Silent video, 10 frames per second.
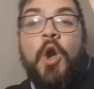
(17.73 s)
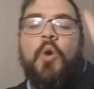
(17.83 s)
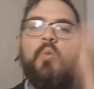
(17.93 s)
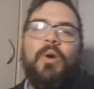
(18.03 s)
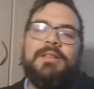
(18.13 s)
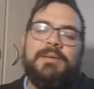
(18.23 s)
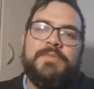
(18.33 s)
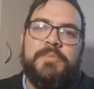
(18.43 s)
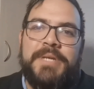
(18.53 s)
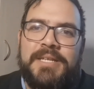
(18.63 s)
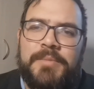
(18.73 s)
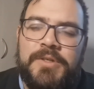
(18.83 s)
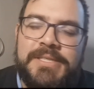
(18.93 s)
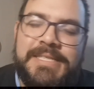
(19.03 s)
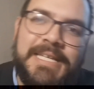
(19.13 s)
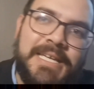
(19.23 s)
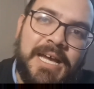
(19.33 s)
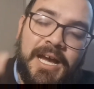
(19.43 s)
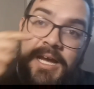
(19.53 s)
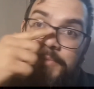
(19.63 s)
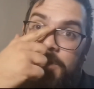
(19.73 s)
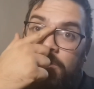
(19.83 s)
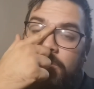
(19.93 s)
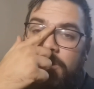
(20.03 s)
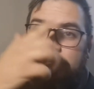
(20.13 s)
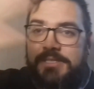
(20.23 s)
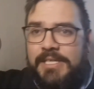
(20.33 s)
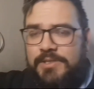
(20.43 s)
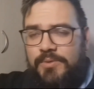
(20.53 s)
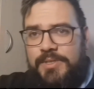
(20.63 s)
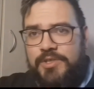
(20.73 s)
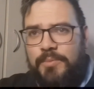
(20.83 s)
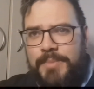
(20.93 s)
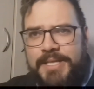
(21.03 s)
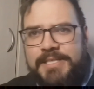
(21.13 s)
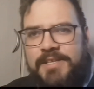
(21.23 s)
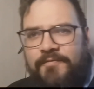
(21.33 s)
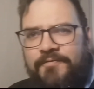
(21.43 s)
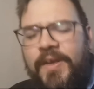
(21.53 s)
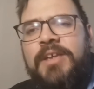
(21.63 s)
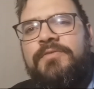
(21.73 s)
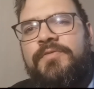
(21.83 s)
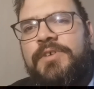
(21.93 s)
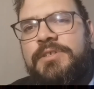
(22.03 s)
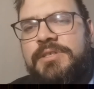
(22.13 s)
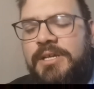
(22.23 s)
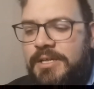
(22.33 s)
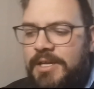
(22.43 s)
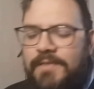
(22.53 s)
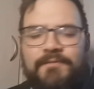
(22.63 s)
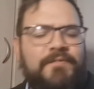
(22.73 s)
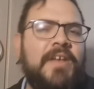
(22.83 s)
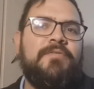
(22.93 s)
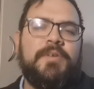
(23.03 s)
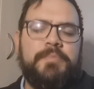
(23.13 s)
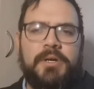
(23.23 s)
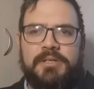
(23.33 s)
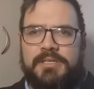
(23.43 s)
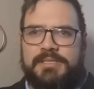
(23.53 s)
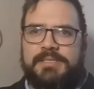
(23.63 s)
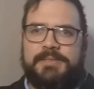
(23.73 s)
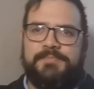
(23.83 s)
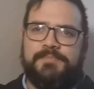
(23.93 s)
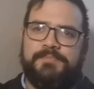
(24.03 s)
Welcome to PWC. I'm your host, as always, your mother's favorite podcaster.